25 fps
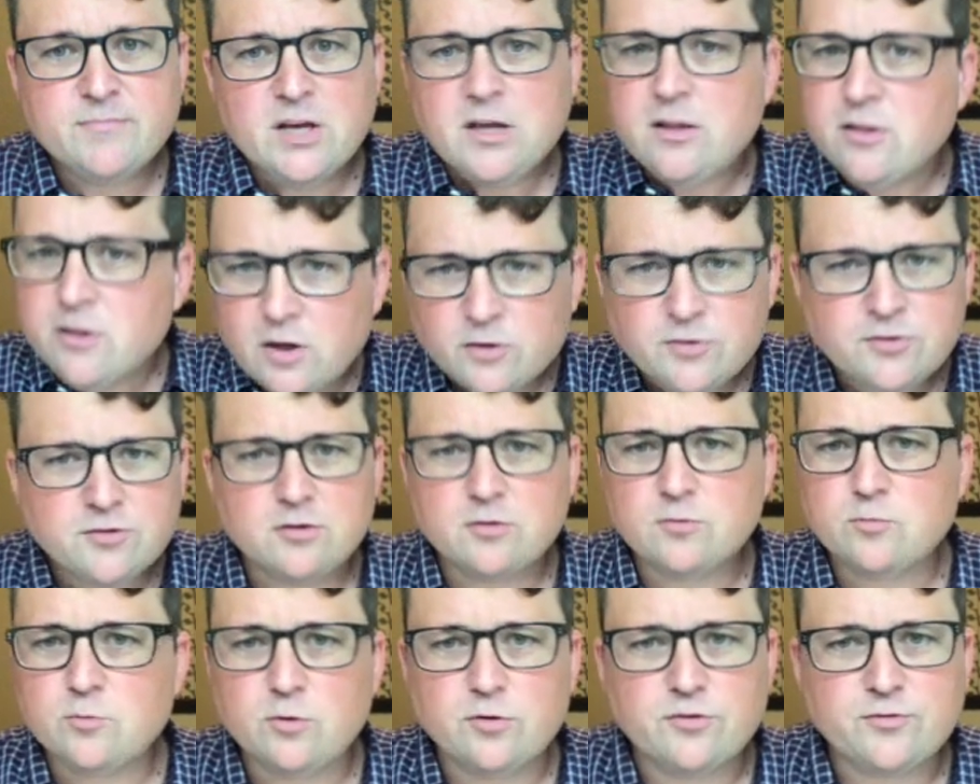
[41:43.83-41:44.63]
Those are the
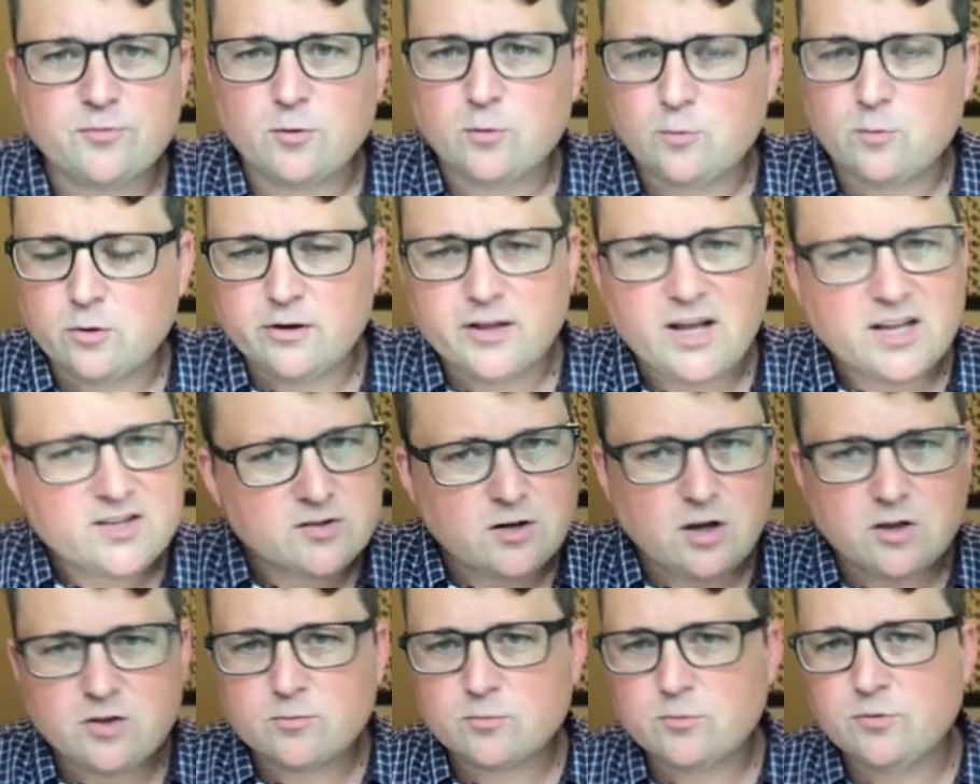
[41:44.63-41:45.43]
rules for war. That's
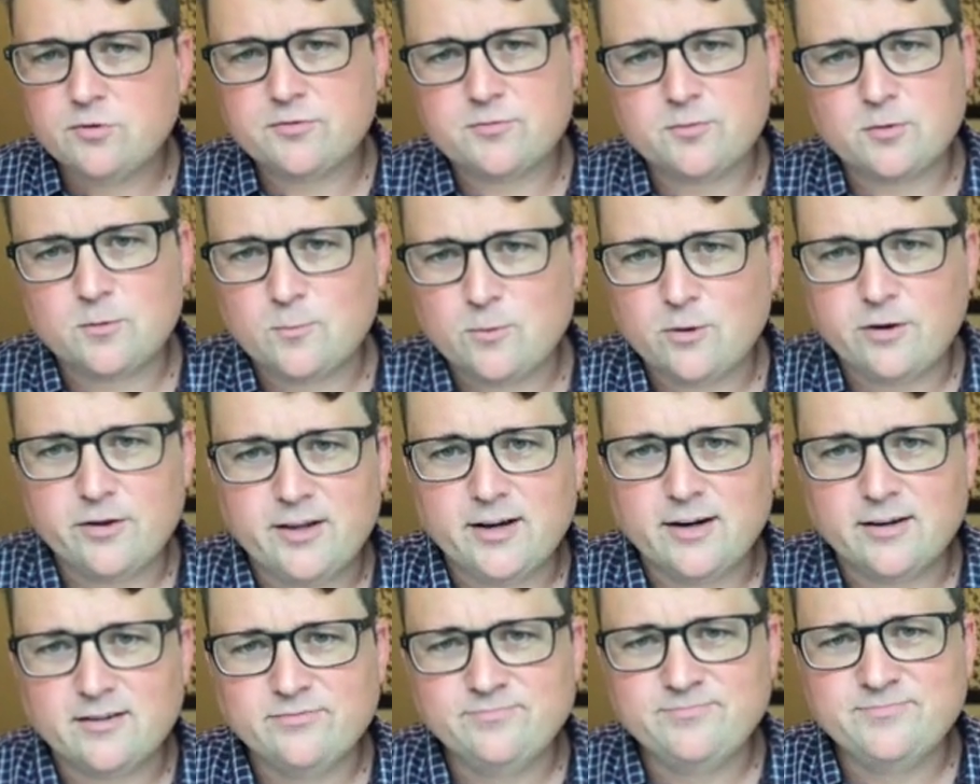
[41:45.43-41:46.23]
all the rules for war
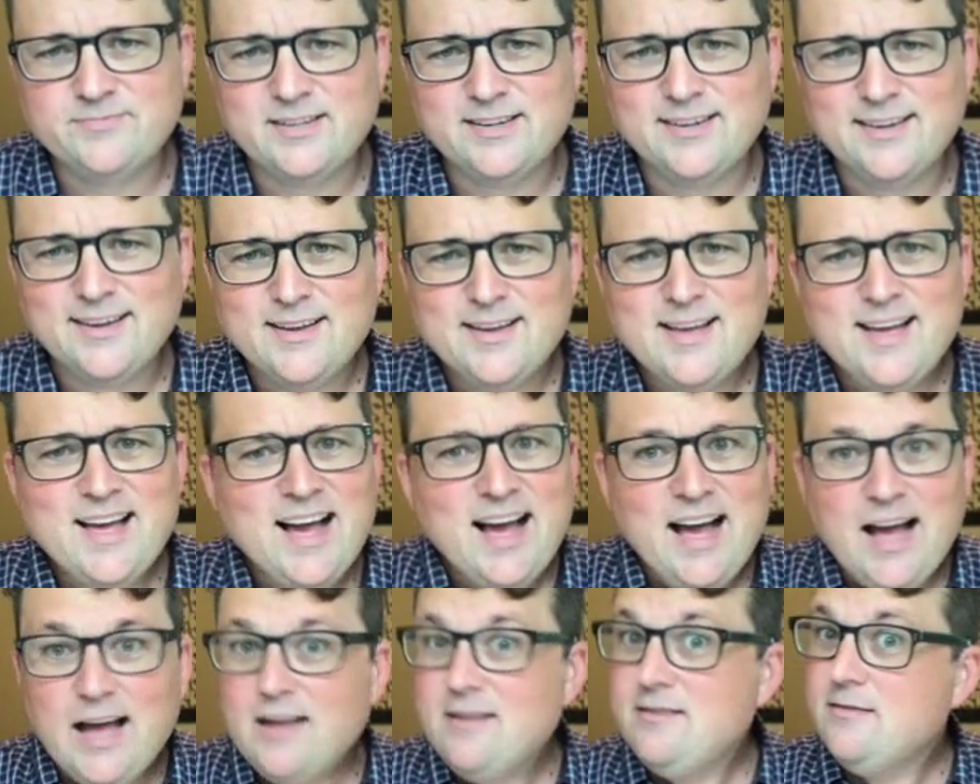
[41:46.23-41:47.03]
there.
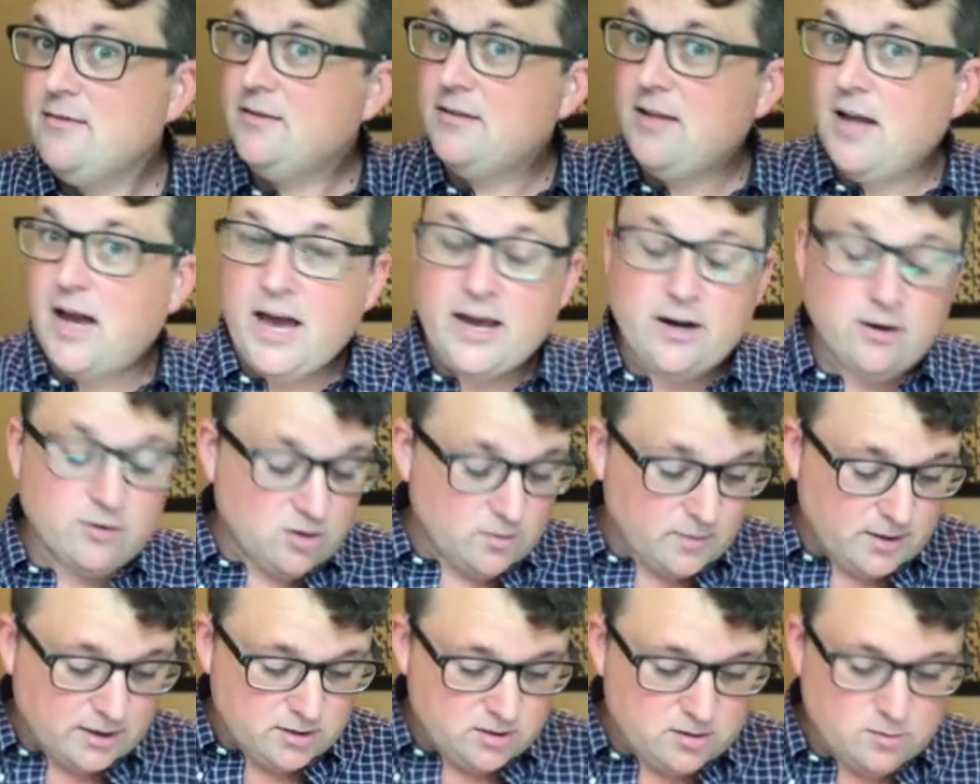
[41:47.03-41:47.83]
I don't know
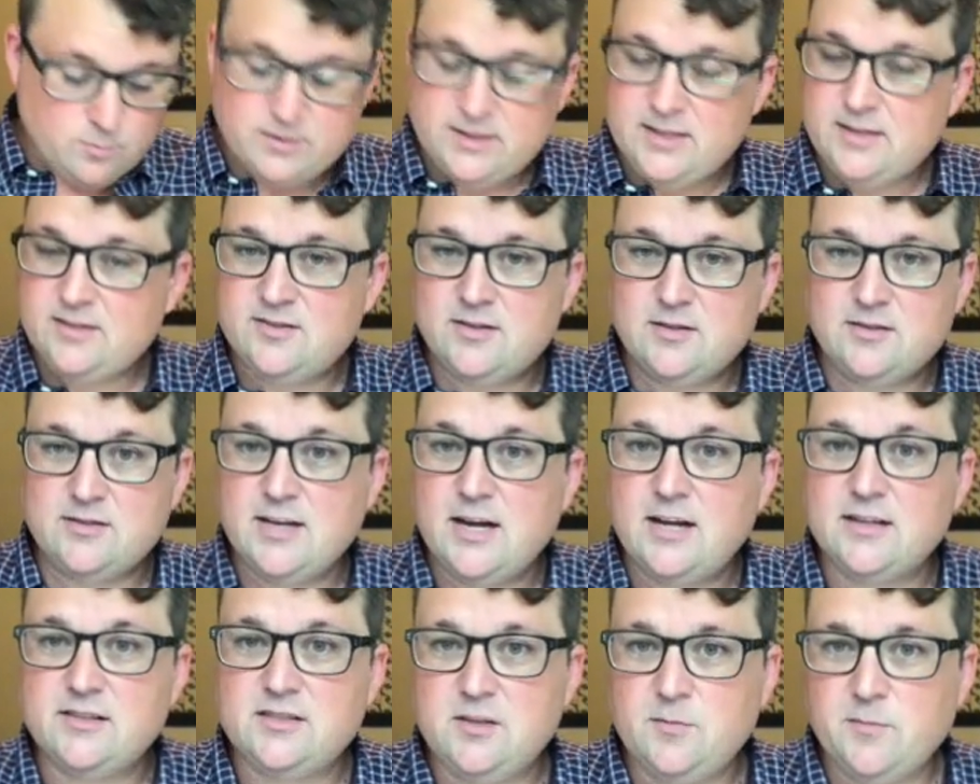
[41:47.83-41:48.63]
about you, but this does
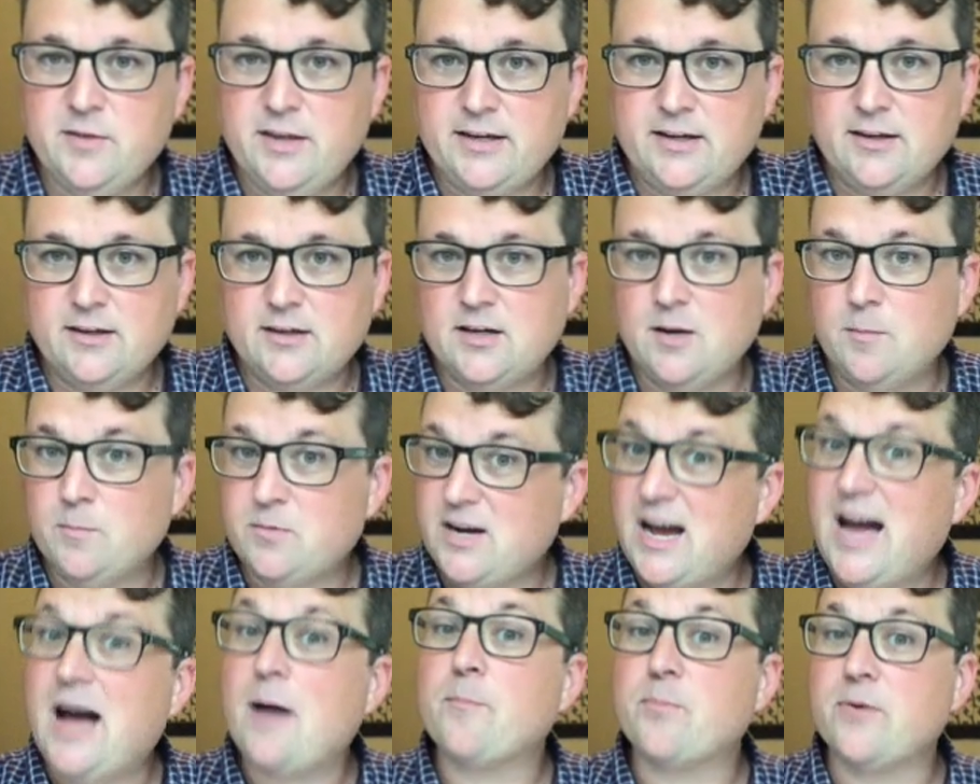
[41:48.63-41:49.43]
not seem like a
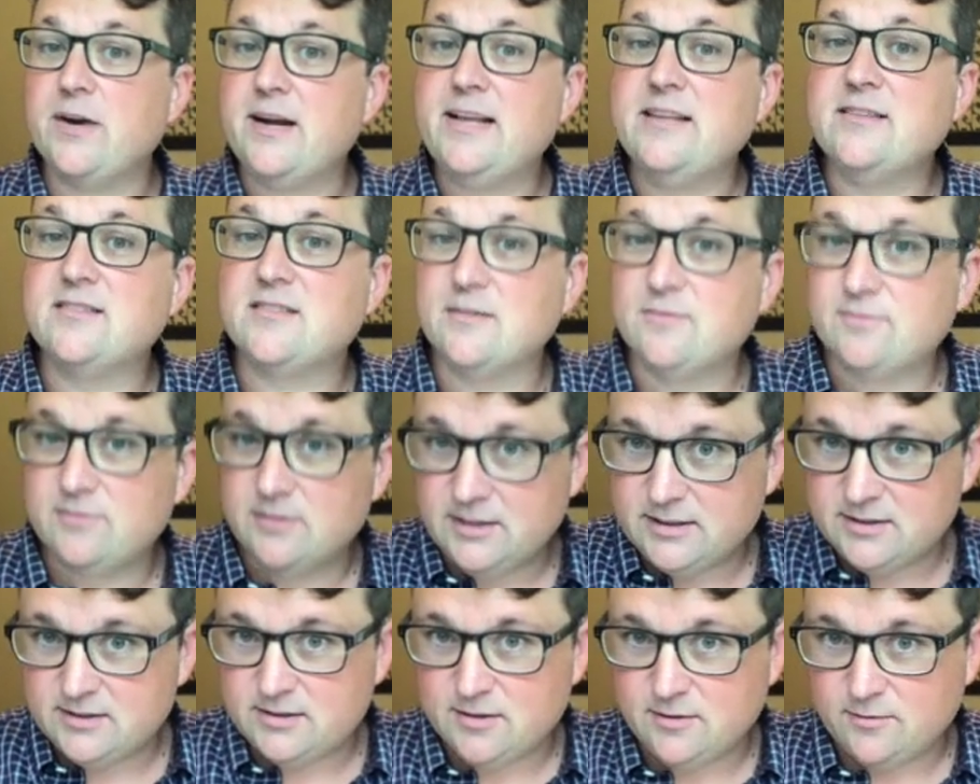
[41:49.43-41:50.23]
comprehensive
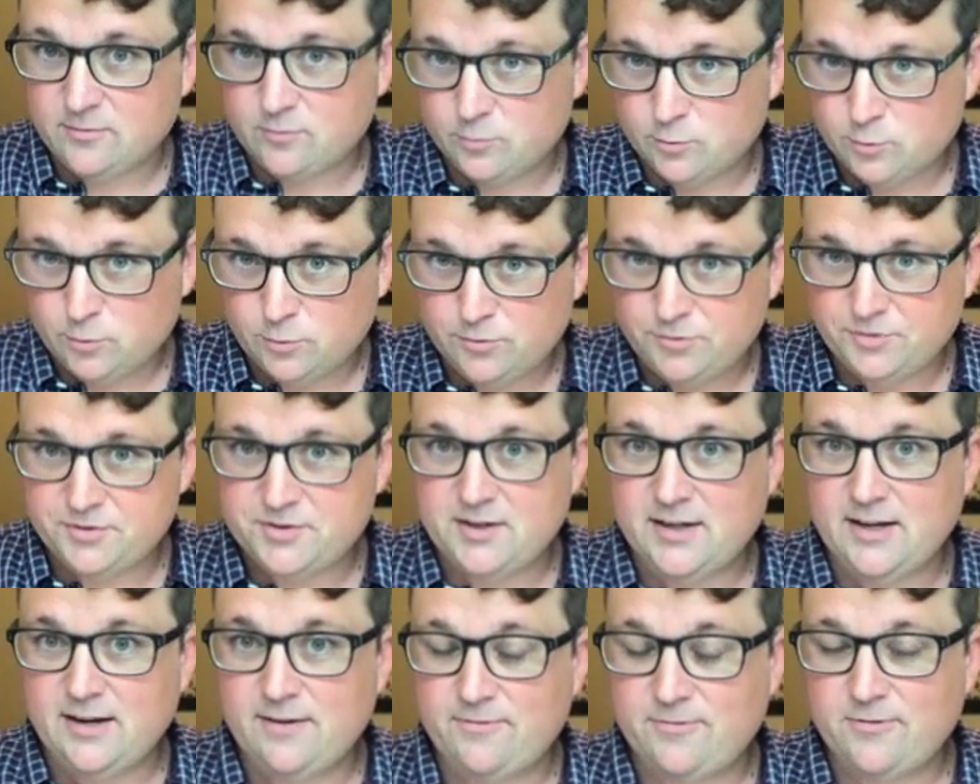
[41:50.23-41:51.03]
list of rules
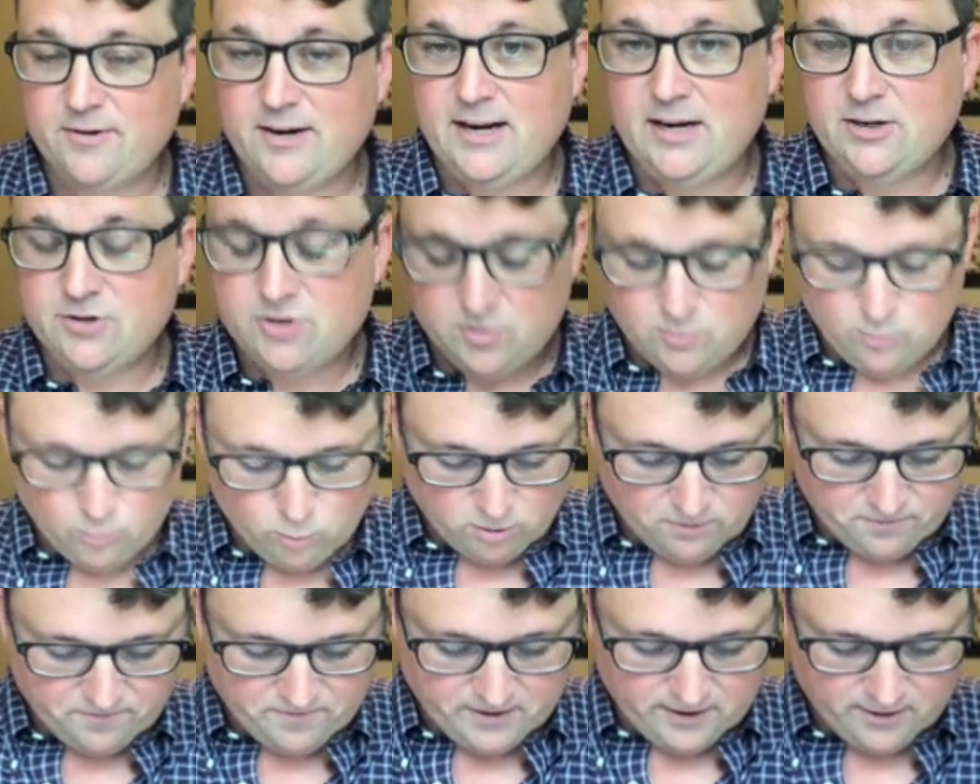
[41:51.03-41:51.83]
for ancient
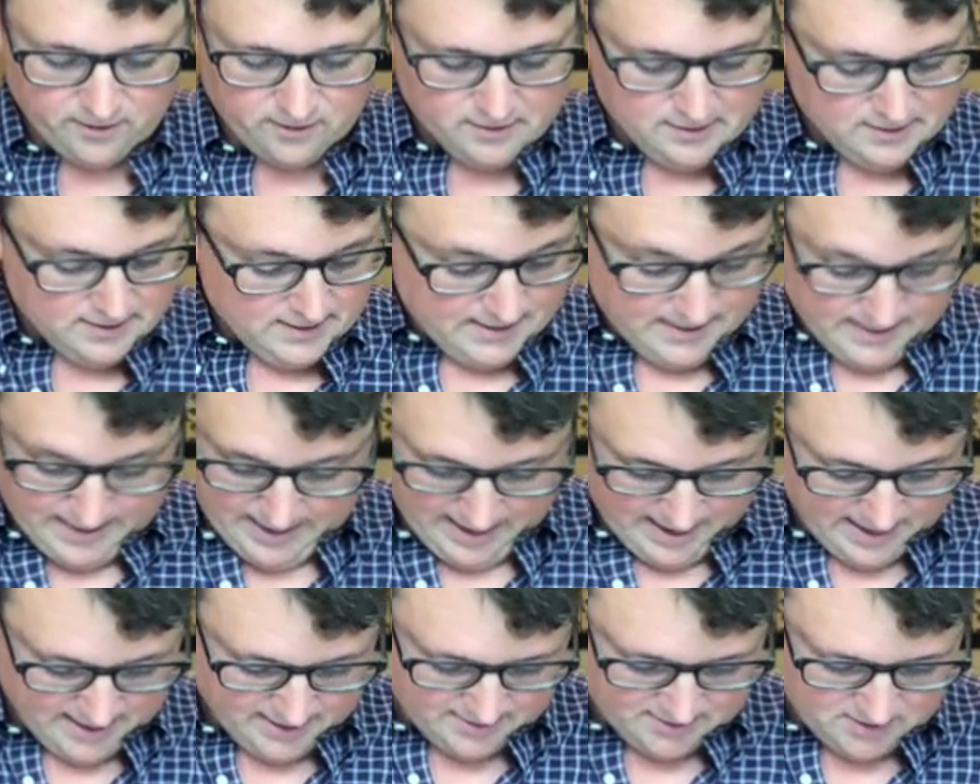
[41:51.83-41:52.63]
warfare,
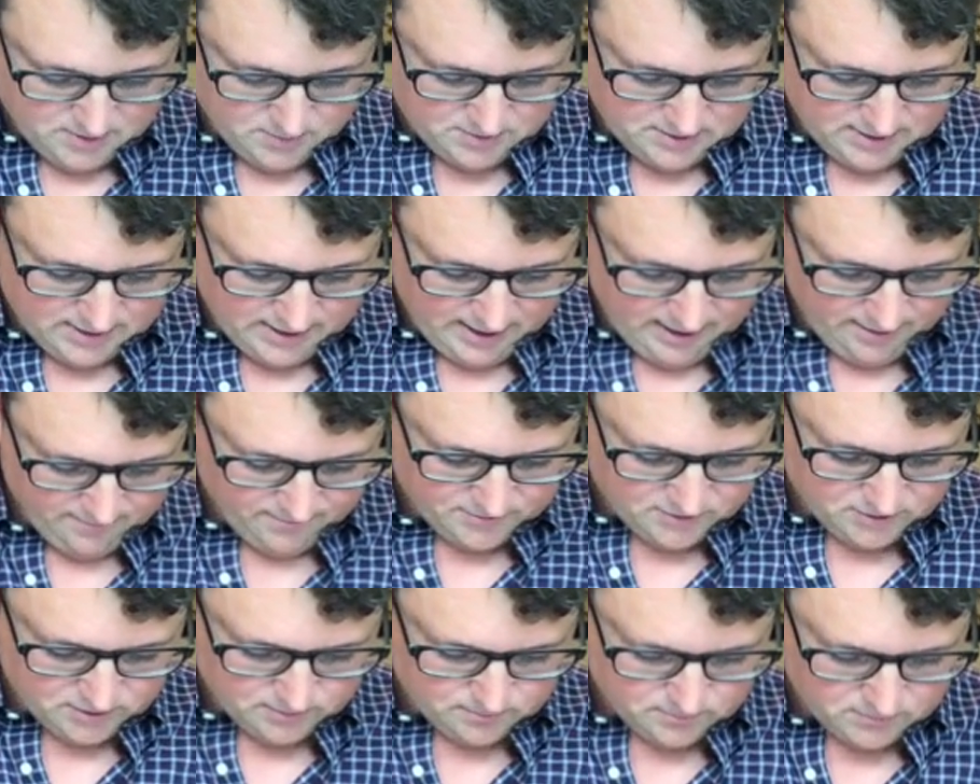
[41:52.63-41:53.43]
and it seems to have some